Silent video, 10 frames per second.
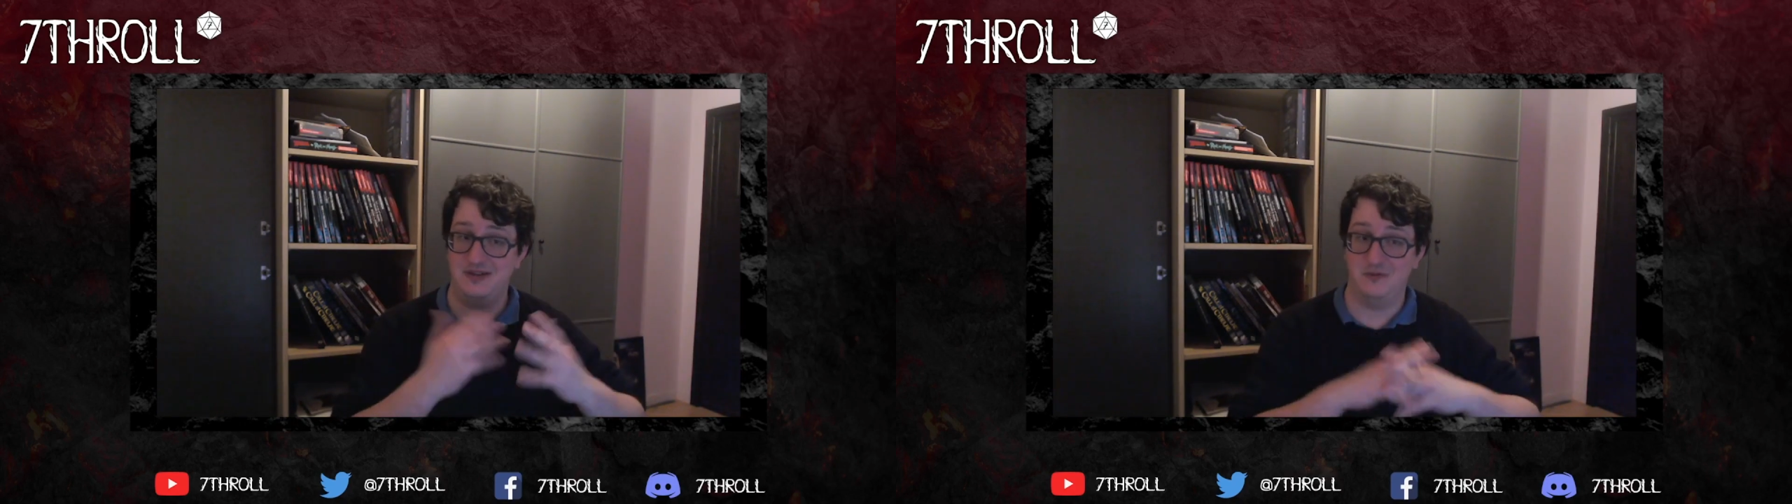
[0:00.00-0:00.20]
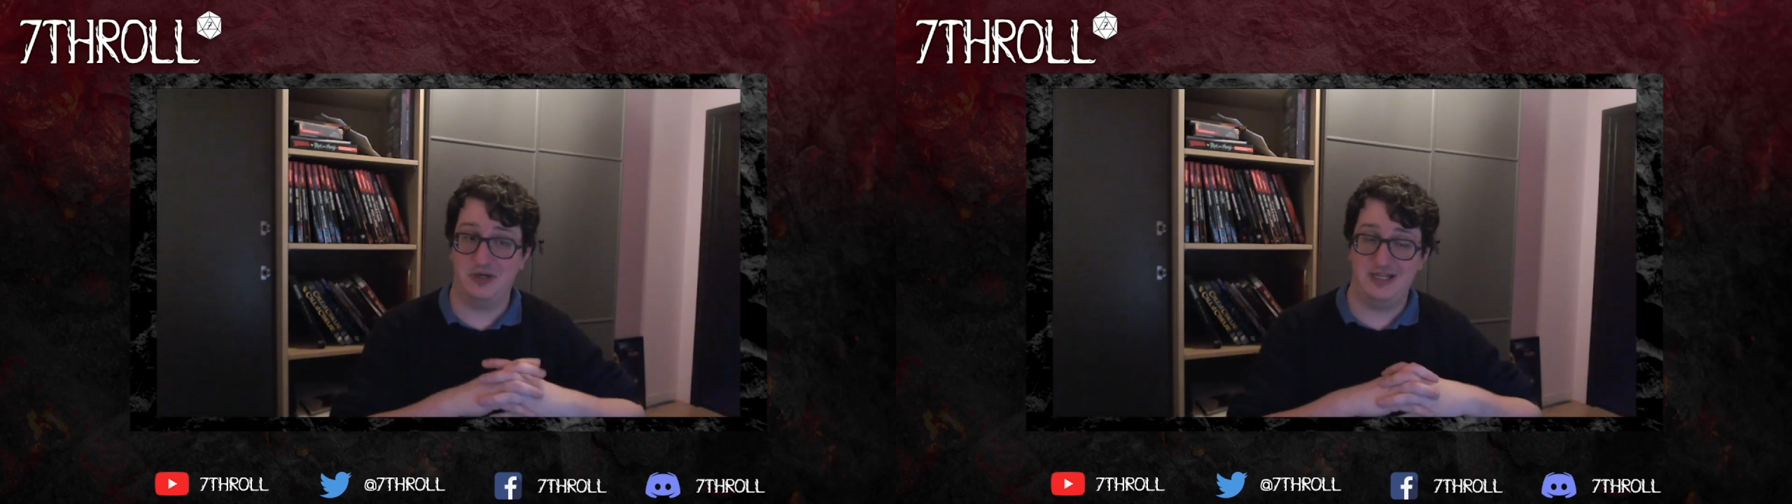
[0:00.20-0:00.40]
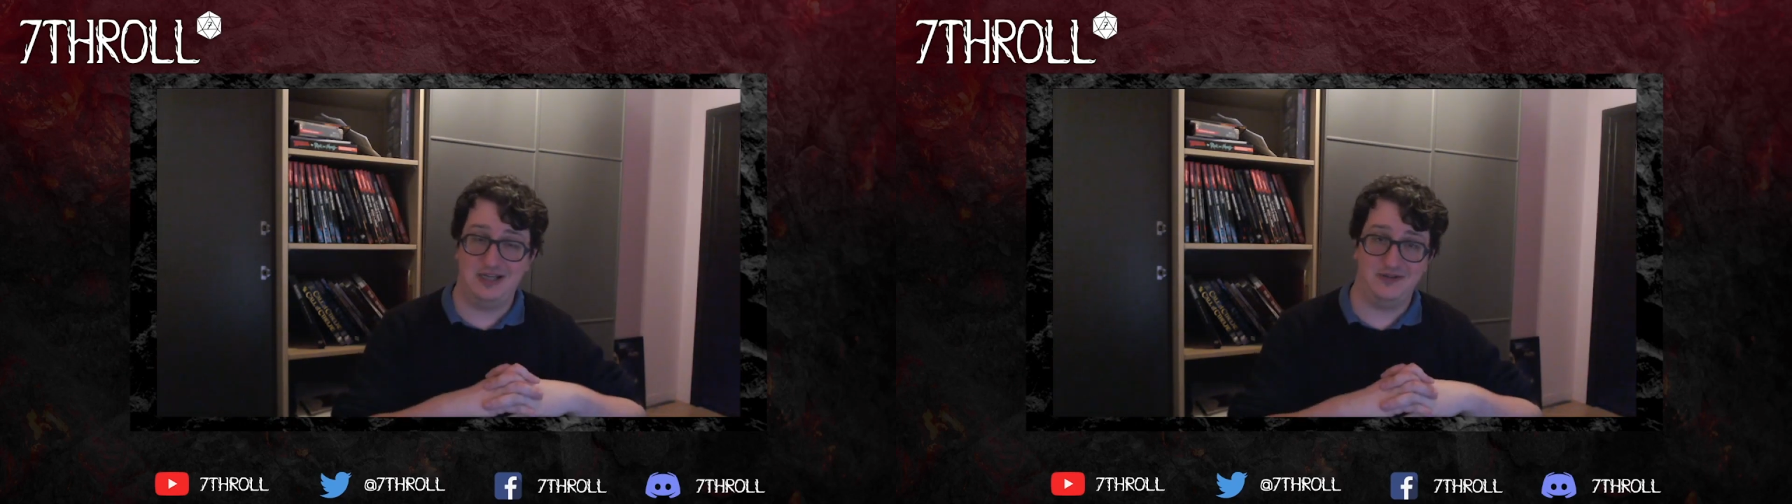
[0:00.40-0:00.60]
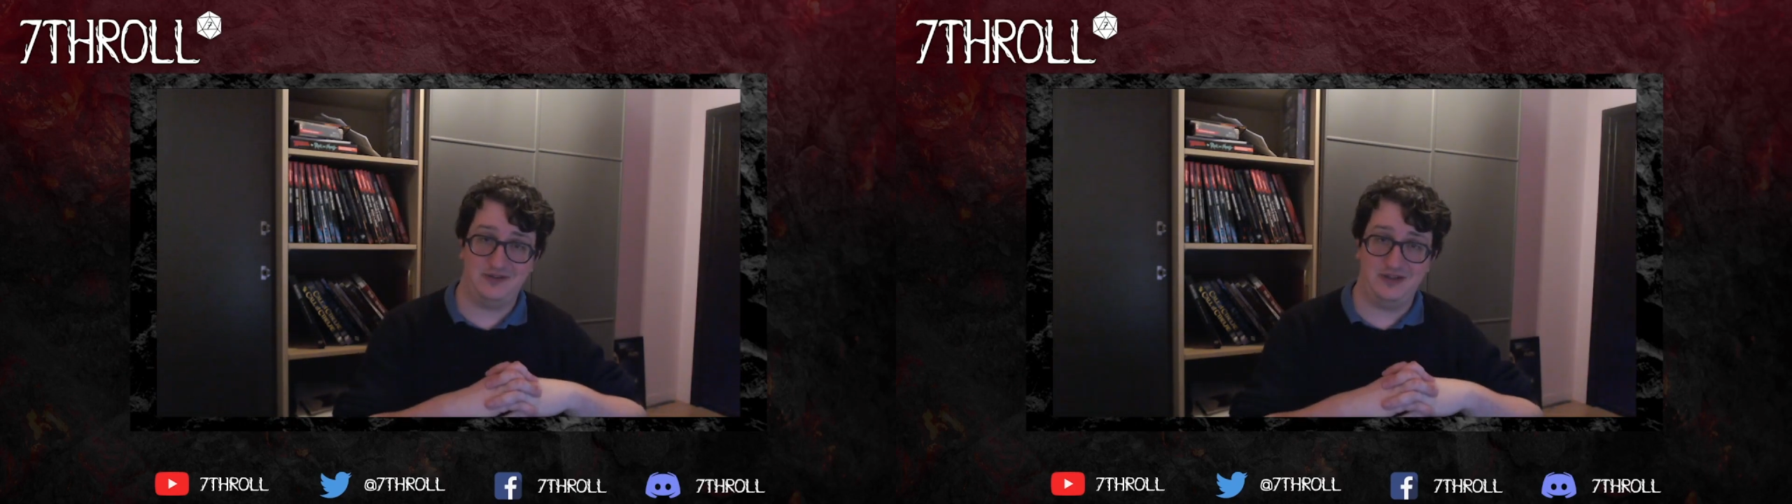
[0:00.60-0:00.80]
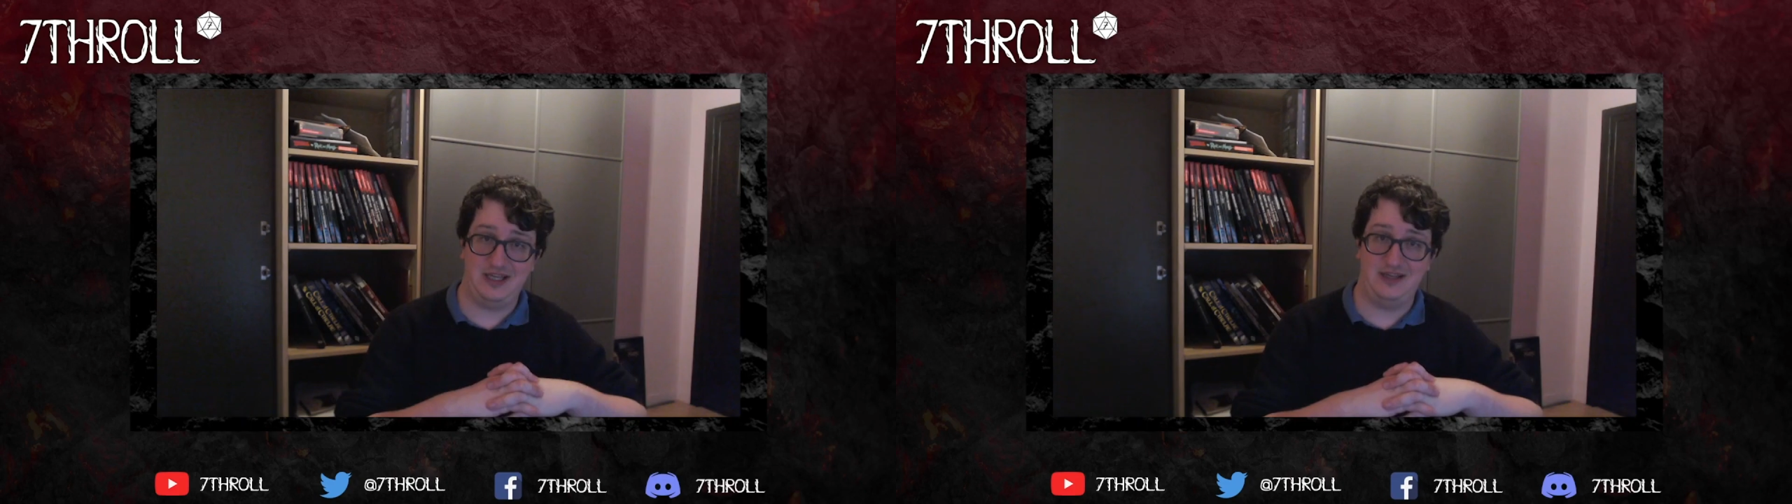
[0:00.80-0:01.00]
right now
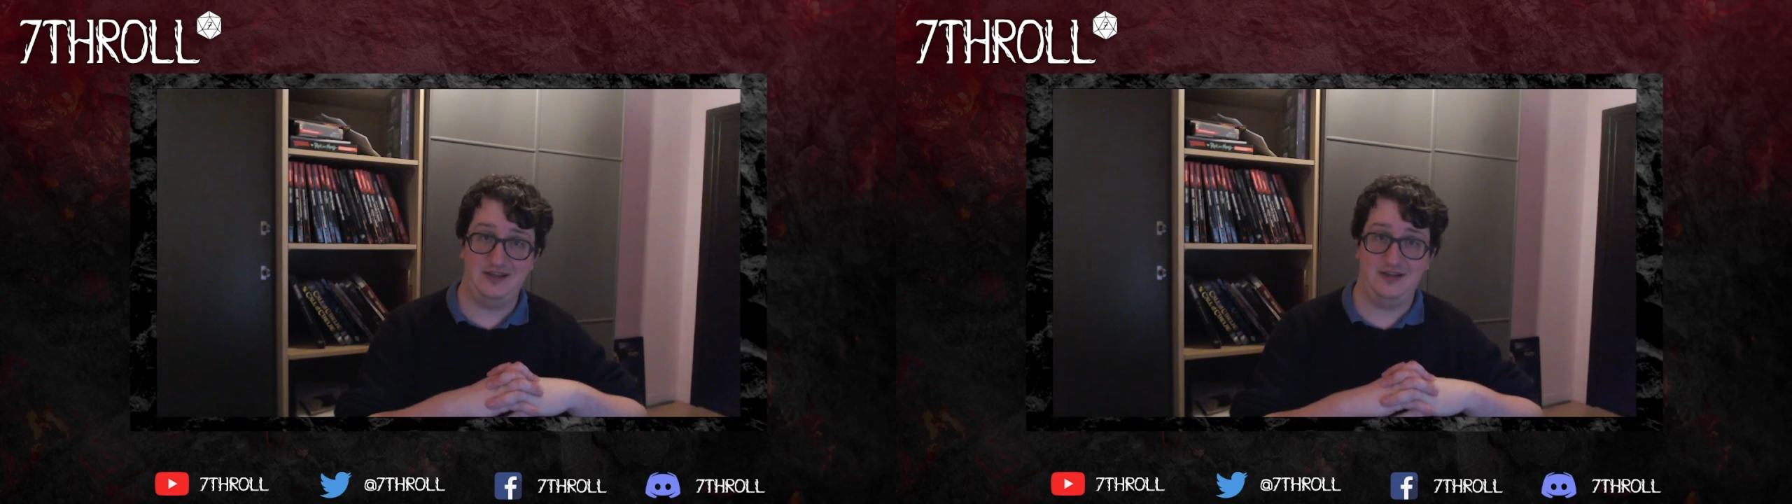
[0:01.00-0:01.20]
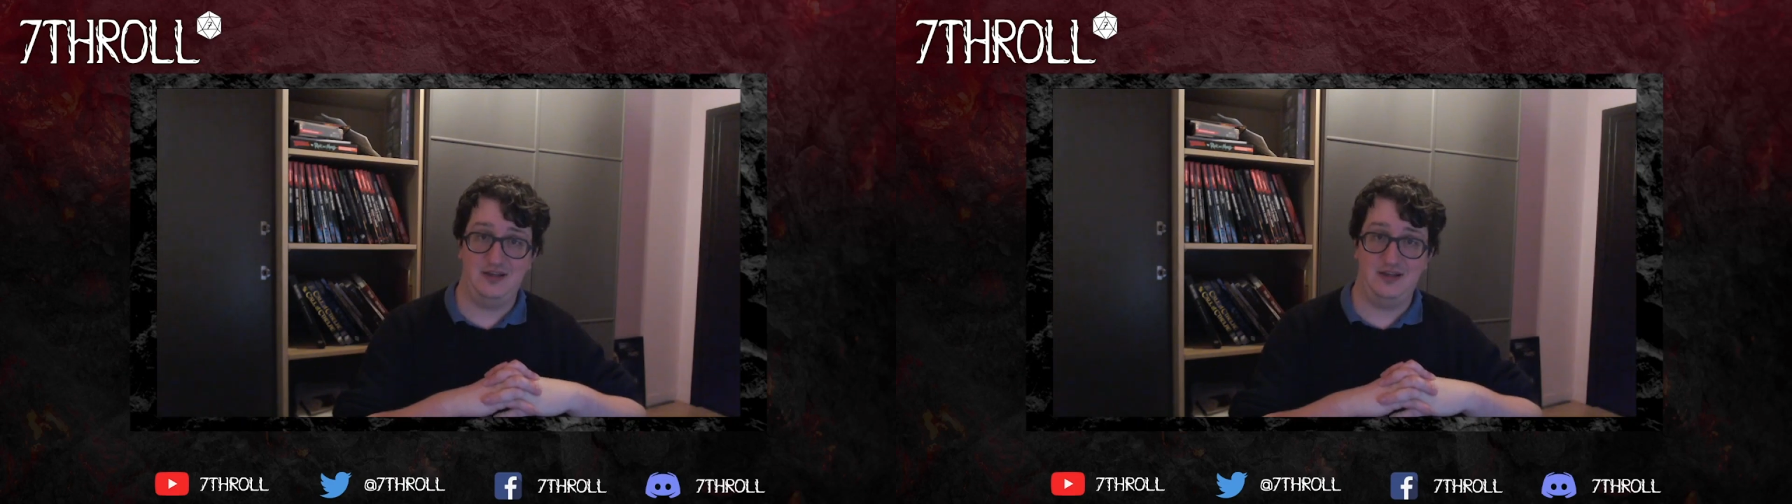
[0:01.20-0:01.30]
saying,